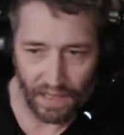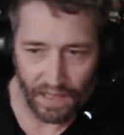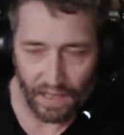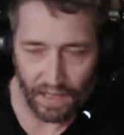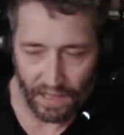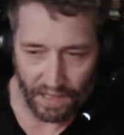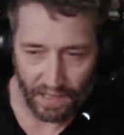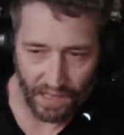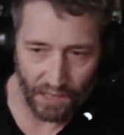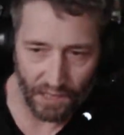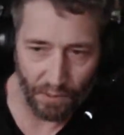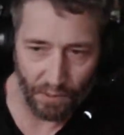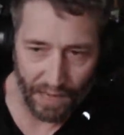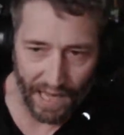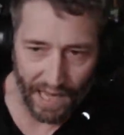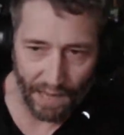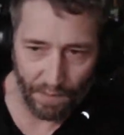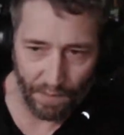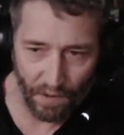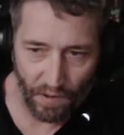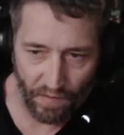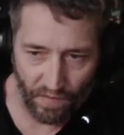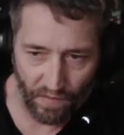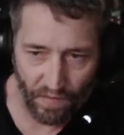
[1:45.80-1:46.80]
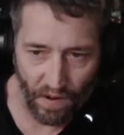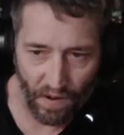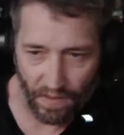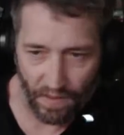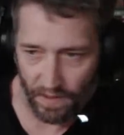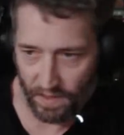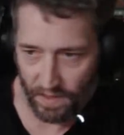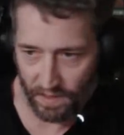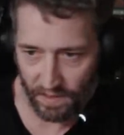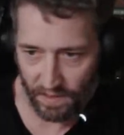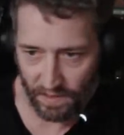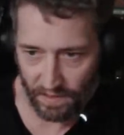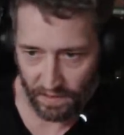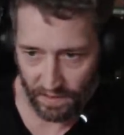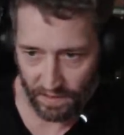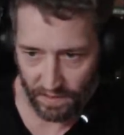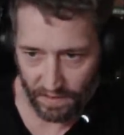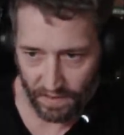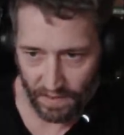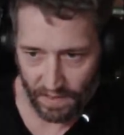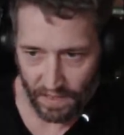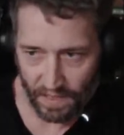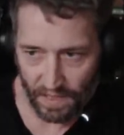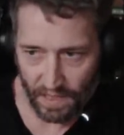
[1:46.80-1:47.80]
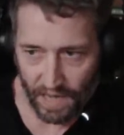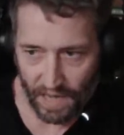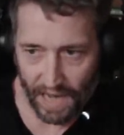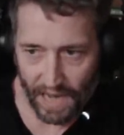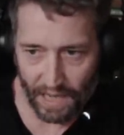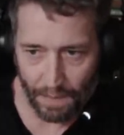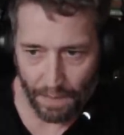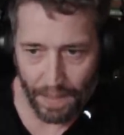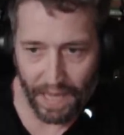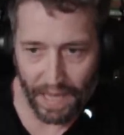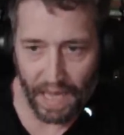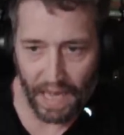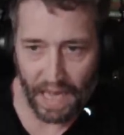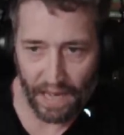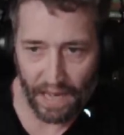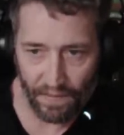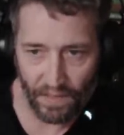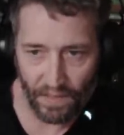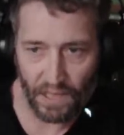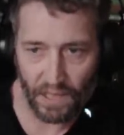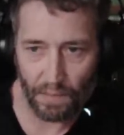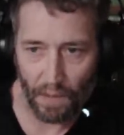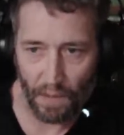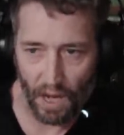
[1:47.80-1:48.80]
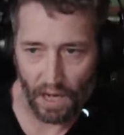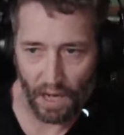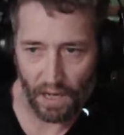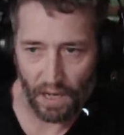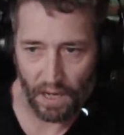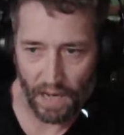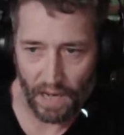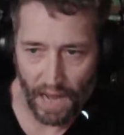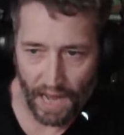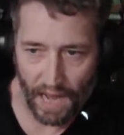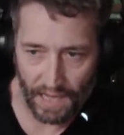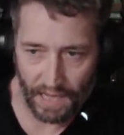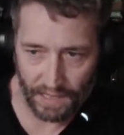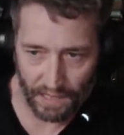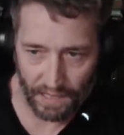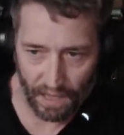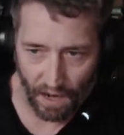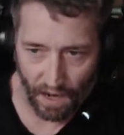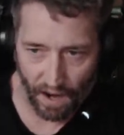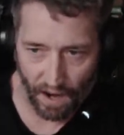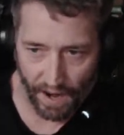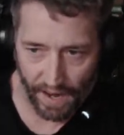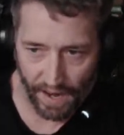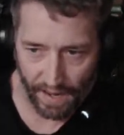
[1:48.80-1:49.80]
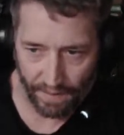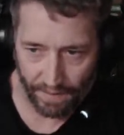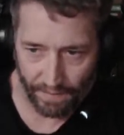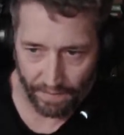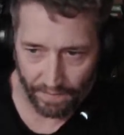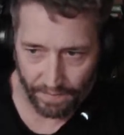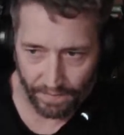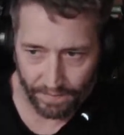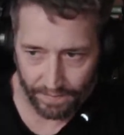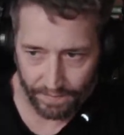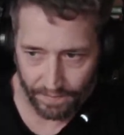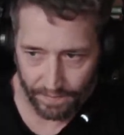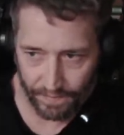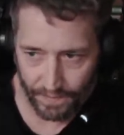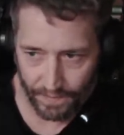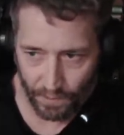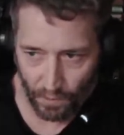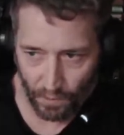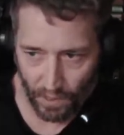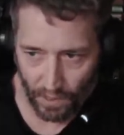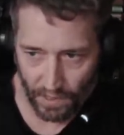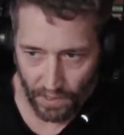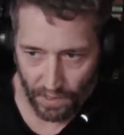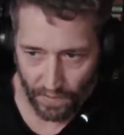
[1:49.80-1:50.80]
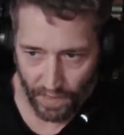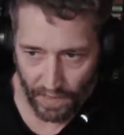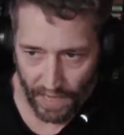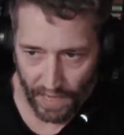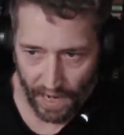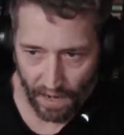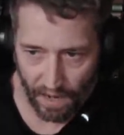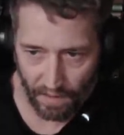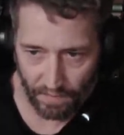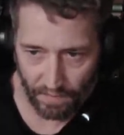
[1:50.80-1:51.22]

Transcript: Because we can improve it further. I can make it even smaller, guys. Alright. That's what we're going to do right now.